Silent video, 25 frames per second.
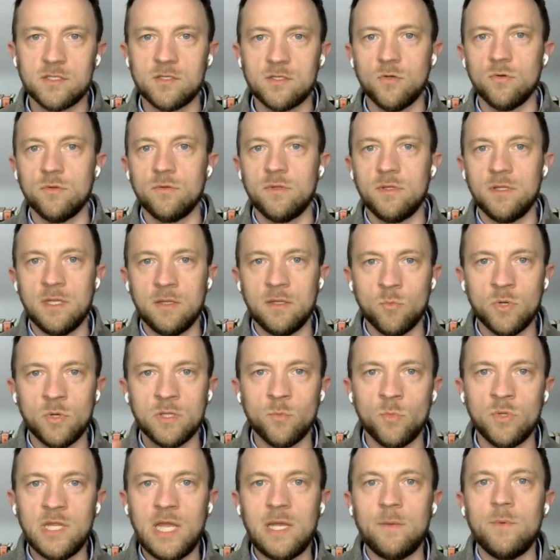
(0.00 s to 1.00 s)
So
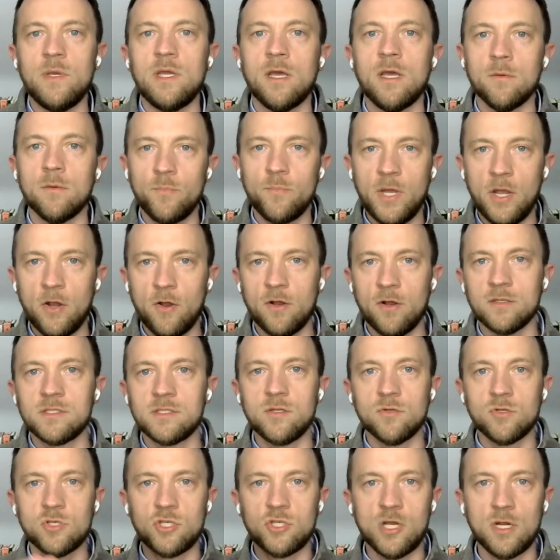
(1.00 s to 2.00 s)
when they become parents,
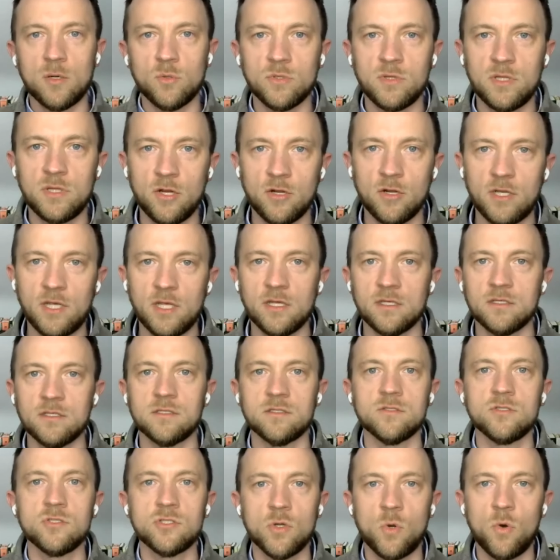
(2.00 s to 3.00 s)
they'll share with their
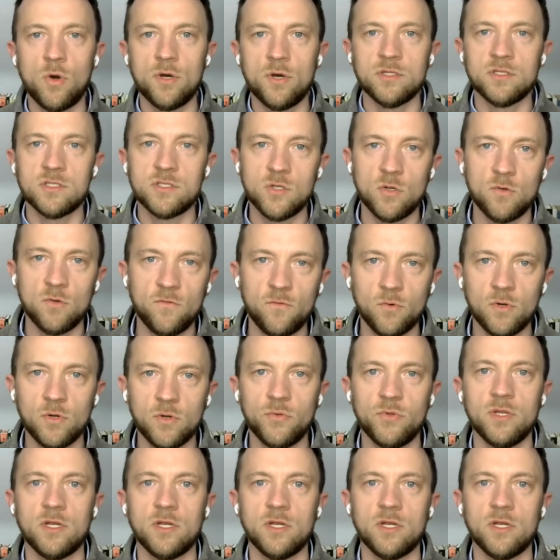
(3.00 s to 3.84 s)
kids and so on and so forth.